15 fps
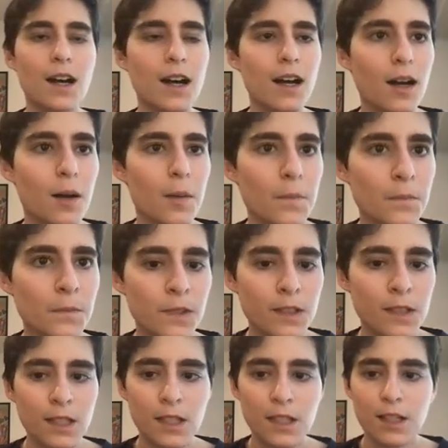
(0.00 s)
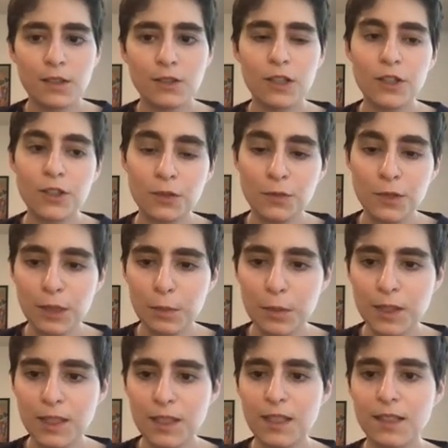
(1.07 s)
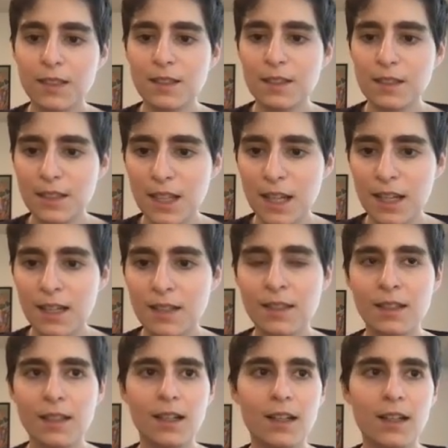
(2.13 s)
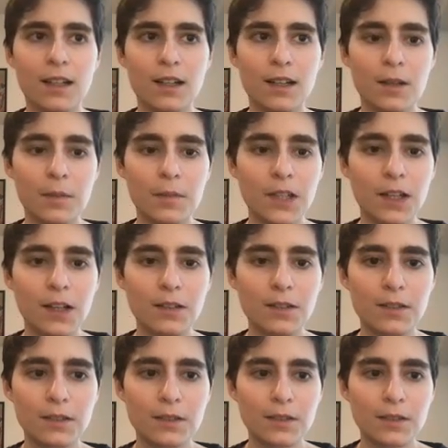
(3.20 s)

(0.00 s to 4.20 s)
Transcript: Um, Croatian Wikipedia instead, uh, uh